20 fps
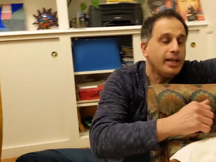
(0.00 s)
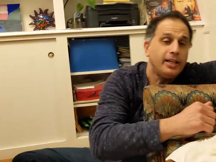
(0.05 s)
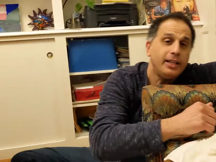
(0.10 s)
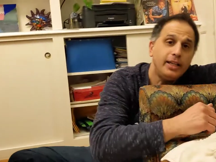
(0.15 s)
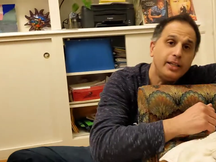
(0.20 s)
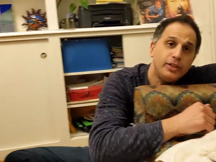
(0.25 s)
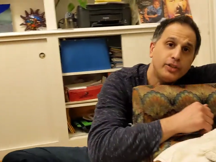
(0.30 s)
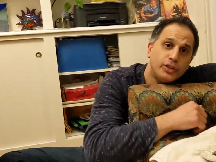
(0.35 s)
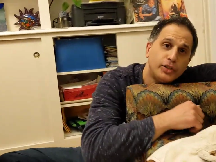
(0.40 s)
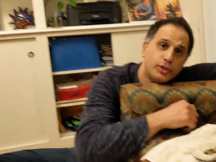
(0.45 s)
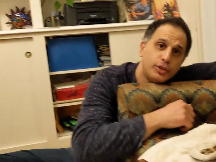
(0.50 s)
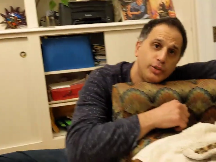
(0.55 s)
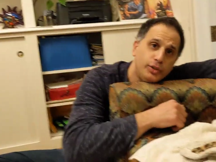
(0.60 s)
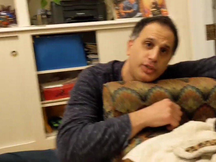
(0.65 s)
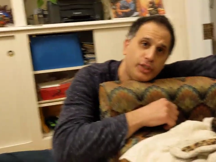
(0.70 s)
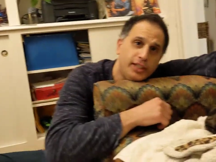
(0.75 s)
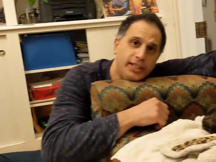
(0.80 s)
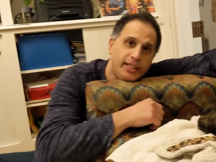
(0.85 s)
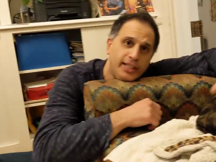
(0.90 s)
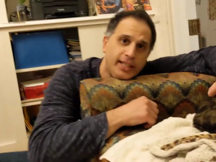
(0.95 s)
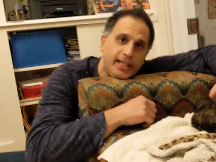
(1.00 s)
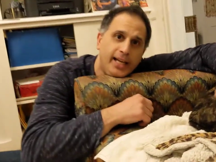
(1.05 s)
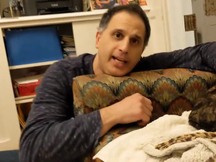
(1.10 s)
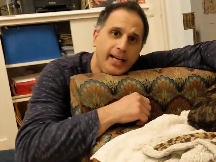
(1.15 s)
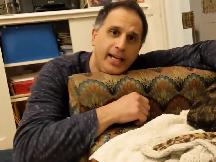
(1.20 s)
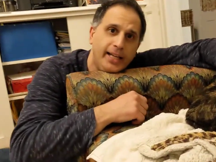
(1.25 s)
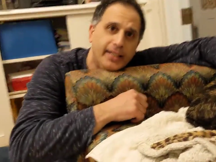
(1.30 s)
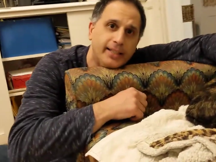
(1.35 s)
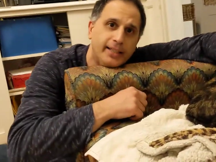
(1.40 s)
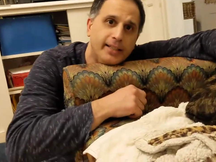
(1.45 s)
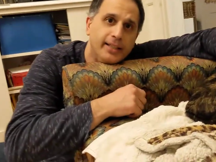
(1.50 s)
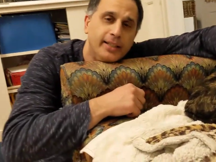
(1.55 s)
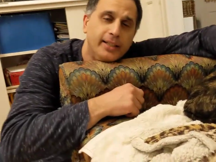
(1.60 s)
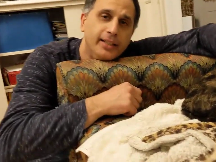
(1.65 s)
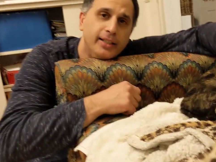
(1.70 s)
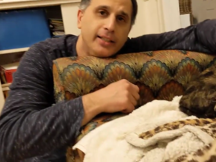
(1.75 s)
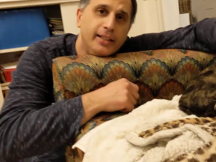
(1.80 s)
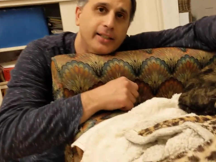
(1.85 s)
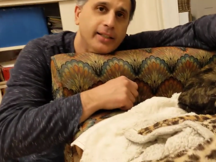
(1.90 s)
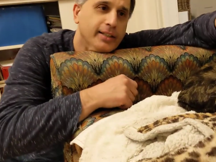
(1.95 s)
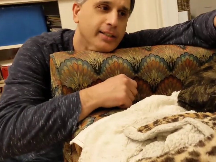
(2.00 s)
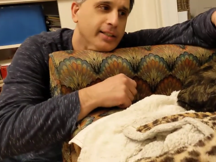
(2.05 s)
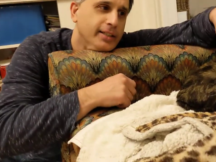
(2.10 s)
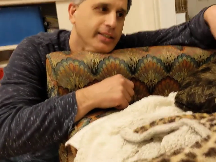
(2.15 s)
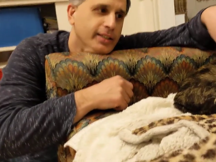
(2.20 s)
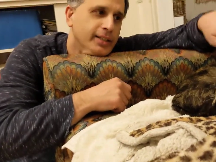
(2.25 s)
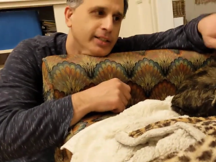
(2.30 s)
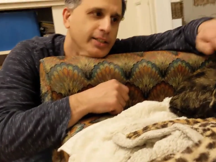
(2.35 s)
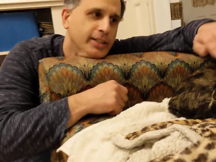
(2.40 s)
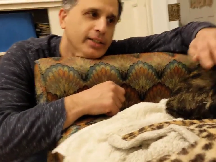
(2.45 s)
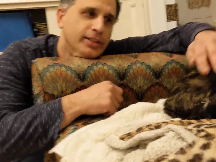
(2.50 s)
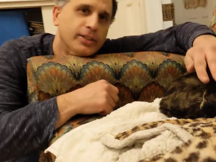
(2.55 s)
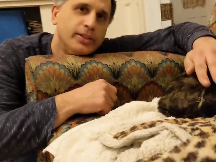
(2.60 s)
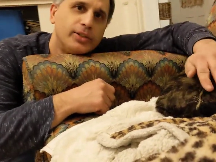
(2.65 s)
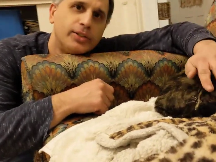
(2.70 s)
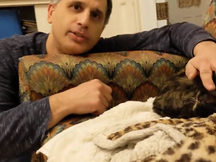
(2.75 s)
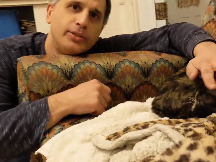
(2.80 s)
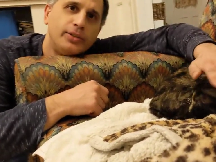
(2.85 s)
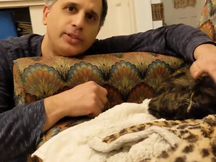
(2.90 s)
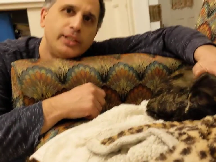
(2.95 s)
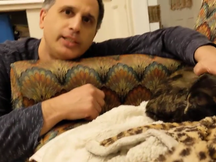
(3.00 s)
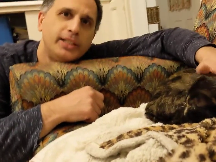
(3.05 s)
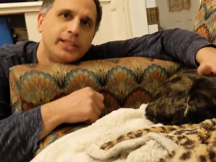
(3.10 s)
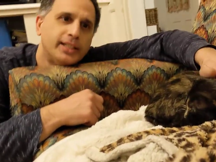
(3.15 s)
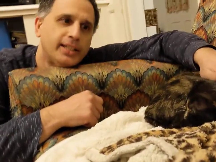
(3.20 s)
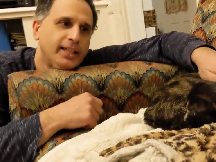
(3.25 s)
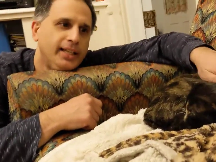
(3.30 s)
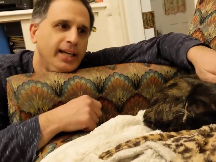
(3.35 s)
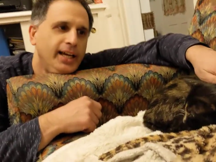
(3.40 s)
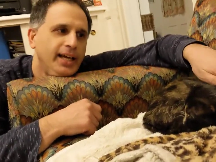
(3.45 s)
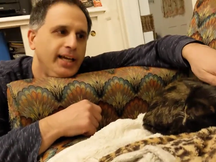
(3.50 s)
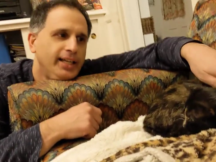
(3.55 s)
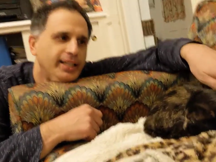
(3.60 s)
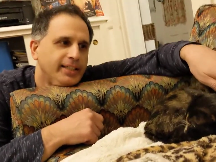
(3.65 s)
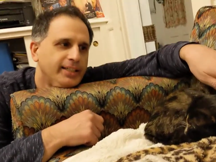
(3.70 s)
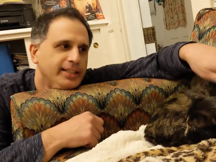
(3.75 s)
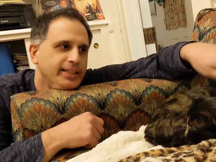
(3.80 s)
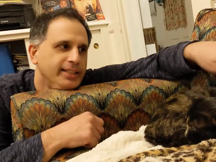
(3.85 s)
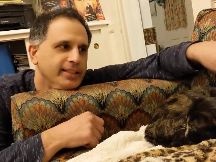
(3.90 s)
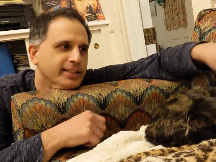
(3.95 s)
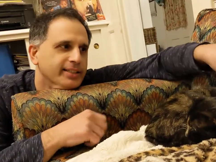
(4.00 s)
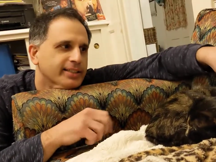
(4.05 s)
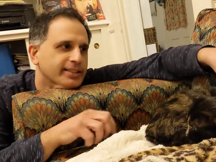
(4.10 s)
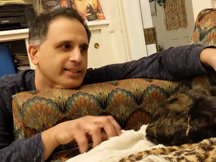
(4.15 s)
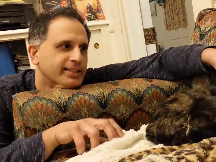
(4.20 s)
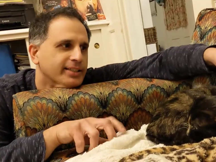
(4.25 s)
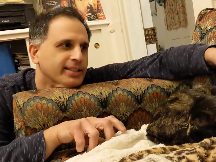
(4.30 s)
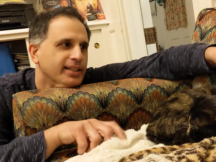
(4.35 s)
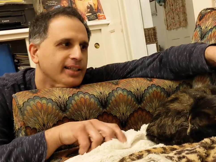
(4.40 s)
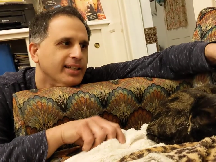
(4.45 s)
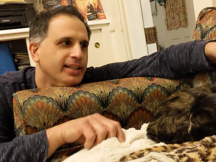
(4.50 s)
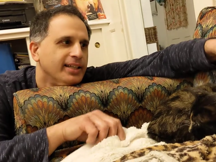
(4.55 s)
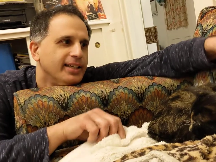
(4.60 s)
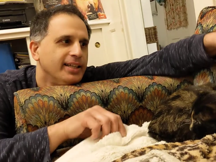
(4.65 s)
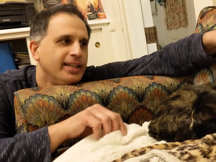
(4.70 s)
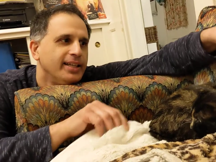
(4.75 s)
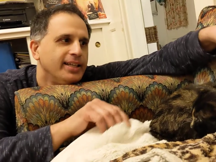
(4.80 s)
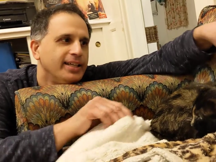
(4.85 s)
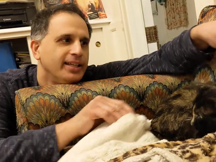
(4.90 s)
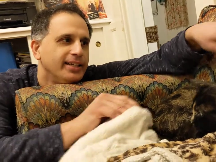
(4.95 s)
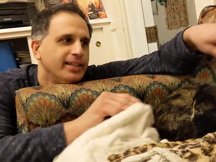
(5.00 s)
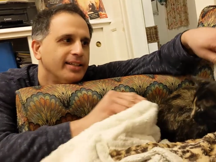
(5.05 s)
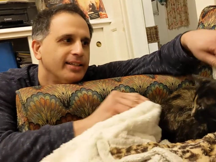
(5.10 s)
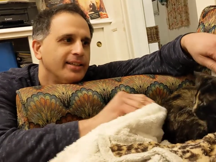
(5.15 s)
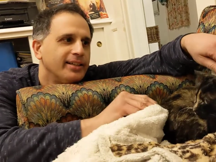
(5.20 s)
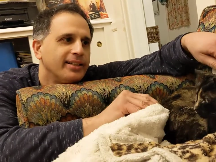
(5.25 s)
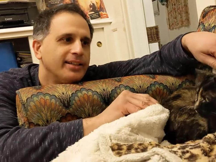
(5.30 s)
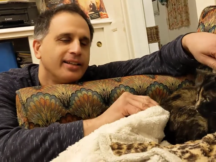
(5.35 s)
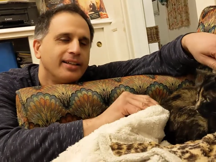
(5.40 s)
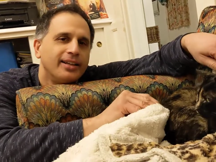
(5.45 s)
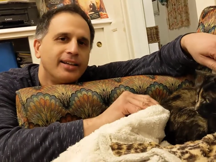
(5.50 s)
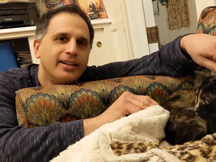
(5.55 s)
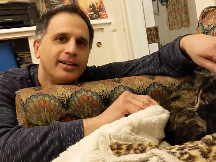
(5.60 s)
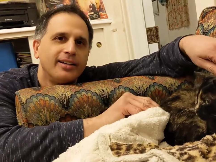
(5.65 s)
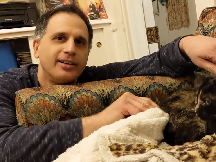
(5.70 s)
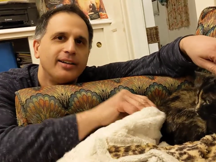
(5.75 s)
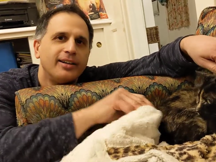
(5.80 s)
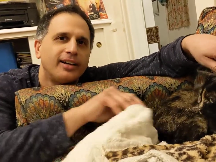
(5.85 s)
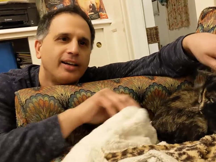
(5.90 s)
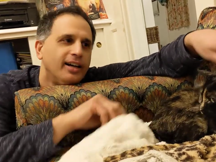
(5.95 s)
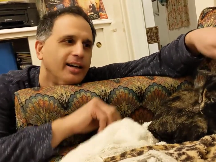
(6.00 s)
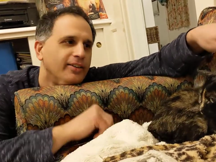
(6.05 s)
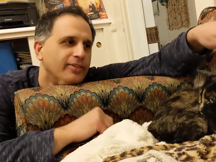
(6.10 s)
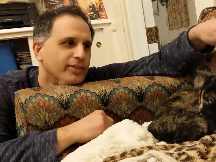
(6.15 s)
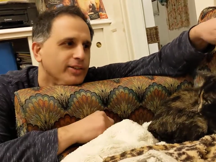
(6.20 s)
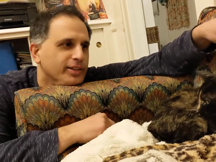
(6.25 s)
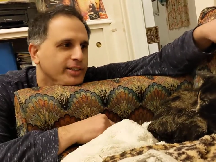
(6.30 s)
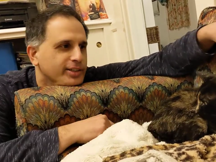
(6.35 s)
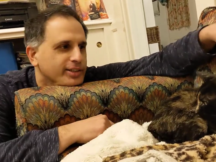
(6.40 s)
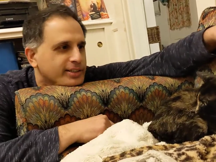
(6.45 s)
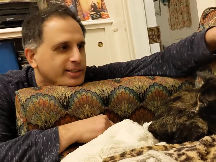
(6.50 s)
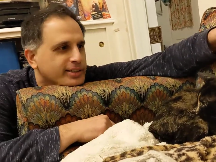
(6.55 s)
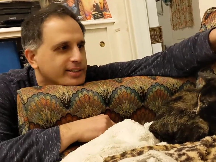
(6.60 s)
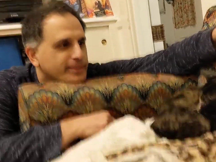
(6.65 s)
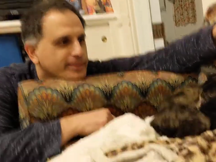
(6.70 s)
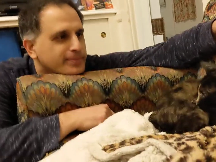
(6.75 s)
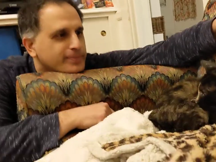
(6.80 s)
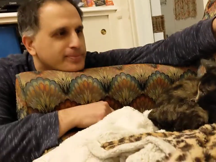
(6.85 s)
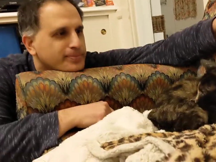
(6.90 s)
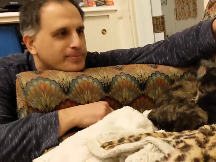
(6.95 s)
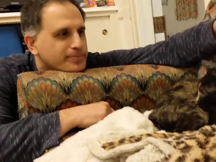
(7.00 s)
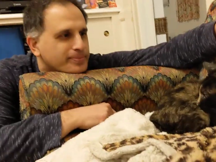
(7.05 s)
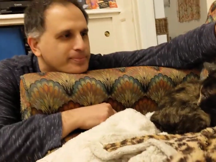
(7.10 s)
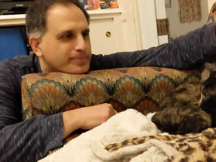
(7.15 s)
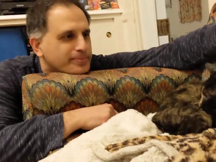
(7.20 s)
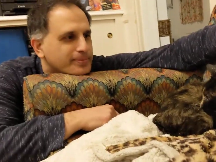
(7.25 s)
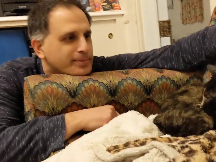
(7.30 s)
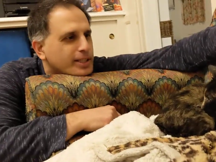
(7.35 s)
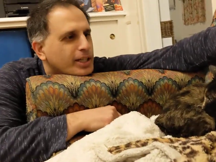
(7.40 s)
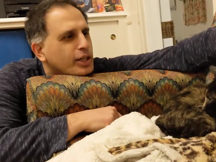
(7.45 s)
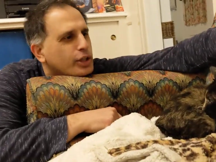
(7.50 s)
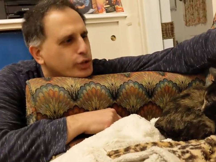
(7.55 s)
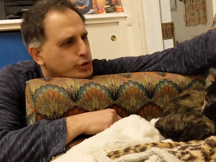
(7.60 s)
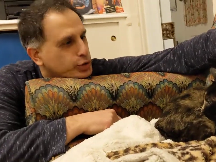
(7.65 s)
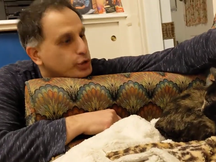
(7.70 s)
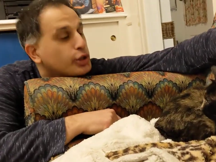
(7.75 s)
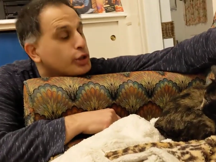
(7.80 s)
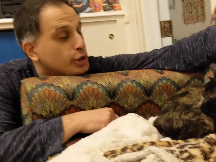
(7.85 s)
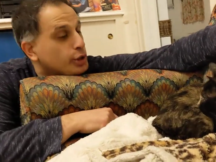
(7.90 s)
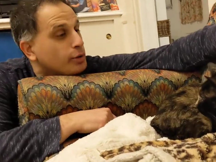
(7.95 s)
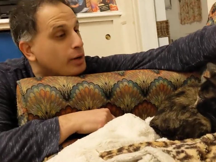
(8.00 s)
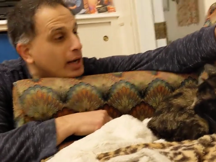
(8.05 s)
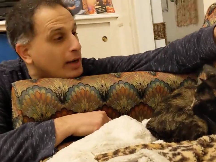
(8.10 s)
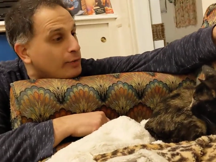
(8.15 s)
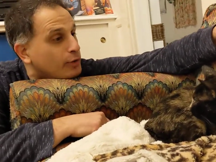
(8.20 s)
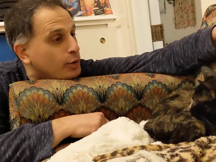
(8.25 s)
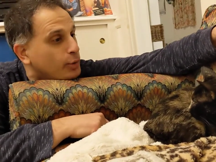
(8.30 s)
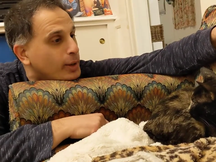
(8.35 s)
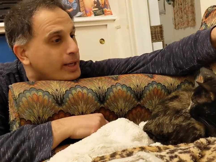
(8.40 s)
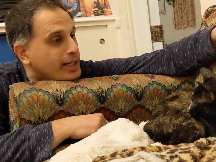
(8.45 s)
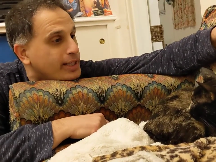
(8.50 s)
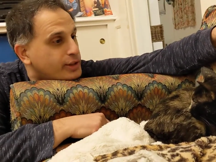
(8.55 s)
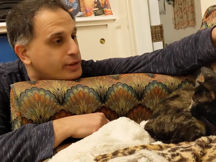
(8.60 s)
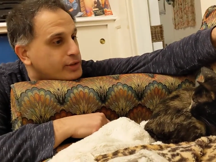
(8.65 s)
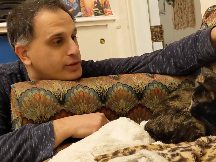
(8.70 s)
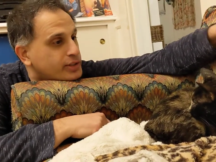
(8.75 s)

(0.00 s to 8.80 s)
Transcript: And here's Sushi the cat. Sushi the cat is in her covers. Do you have a way to